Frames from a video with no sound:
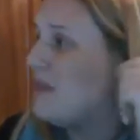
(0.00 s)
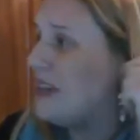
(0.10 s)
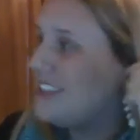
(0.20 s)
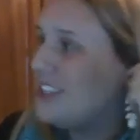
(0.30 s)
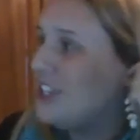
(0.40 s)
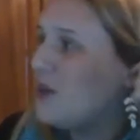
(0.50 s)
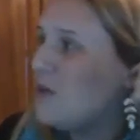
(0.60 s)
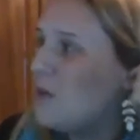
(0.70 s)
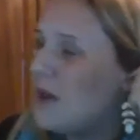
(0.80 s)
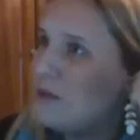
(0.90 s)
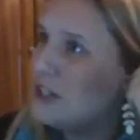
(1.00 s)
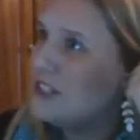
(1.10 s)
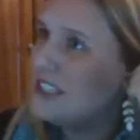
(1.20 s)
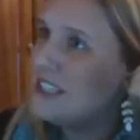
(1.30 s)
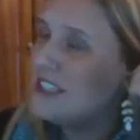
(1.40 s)
happen. It's, one
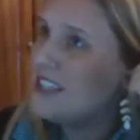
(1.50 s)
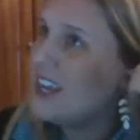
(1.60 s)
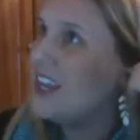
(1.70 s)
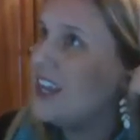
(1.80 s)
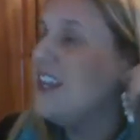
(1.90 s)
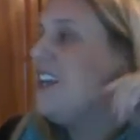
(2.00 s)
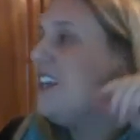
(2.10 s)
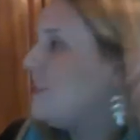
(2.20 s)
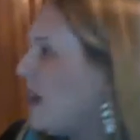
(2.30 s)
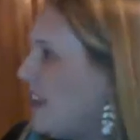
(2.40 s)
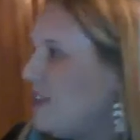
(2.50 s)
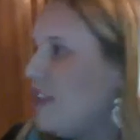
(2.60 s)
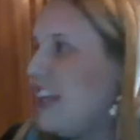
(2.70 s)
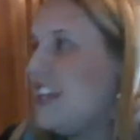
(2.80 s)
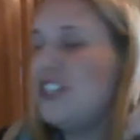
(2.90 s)
person's
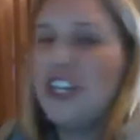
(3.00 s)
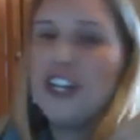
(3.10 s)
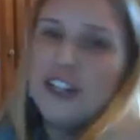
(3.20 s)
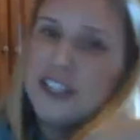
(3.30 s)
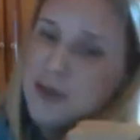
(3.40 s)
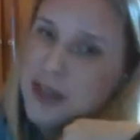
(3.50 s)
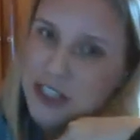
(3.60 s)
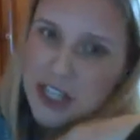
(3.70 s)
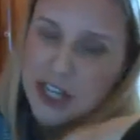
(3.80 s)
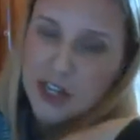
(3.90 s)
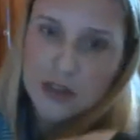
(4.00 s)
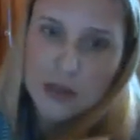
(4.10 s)
speculation, or especially,